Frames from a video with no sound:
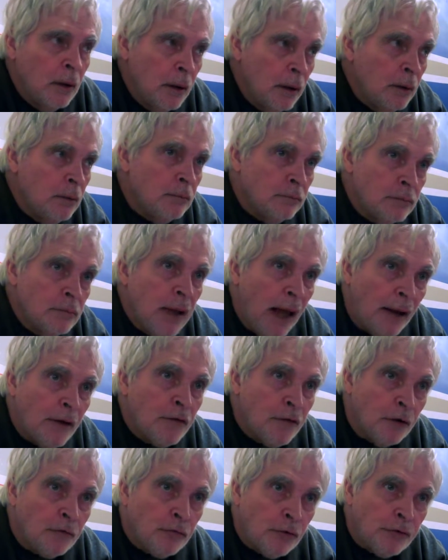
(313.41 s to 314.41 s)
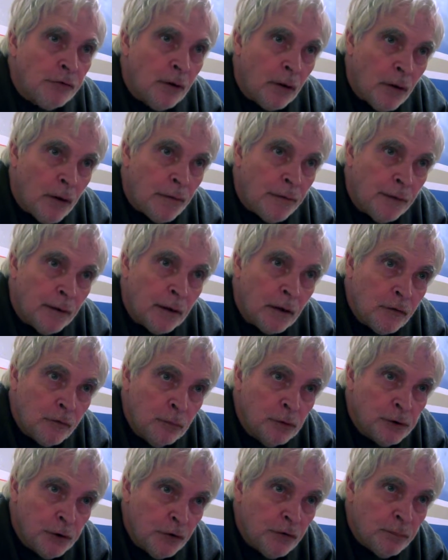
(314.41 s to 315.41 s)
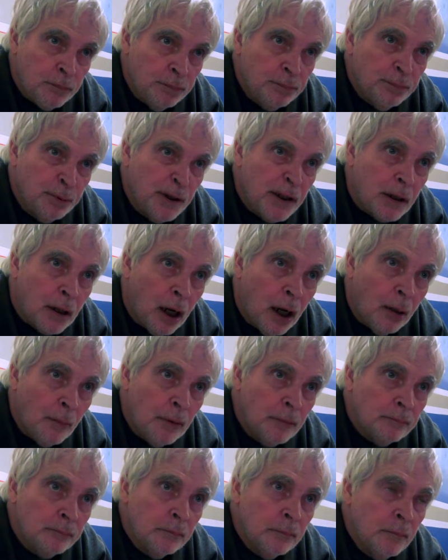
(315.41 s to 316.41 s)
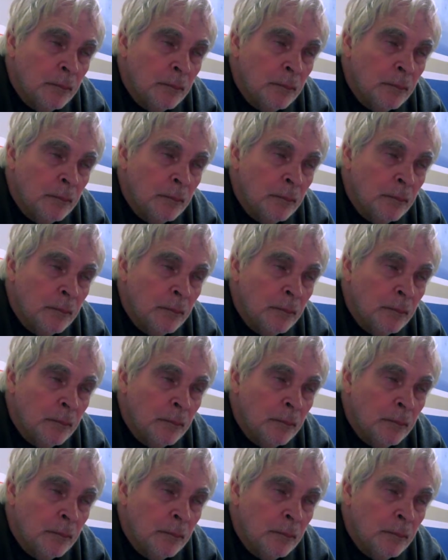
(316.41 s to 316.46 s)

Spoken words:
he had his interest in other things, which is pretty common.